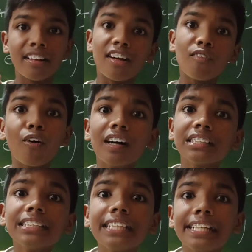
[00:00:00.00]
For
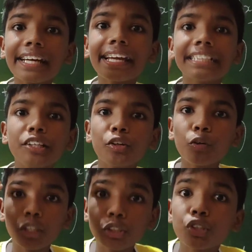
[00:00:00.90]
this
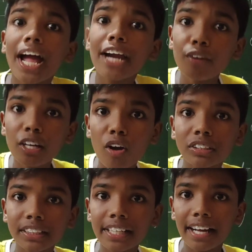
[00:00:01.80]
integration you should add one
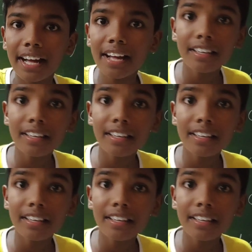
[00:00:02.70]
constant, na?